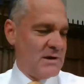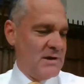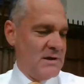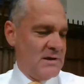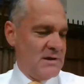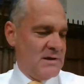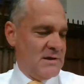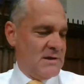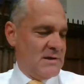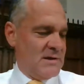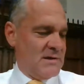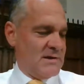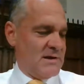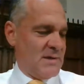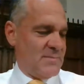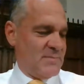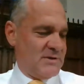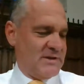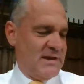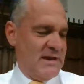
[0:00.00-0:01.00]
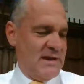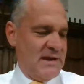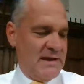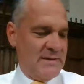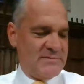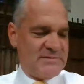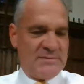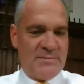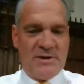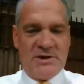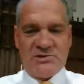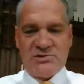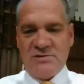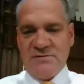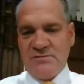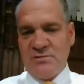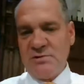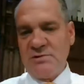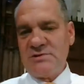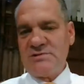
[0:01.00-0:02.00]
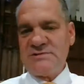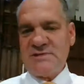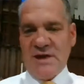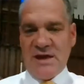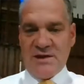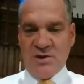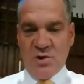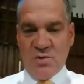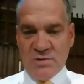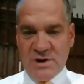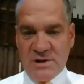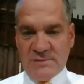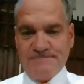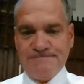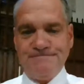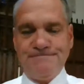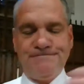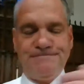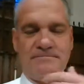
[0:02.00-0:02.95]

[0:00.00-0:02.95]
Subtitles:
A couple key names to mention, of course, Iona,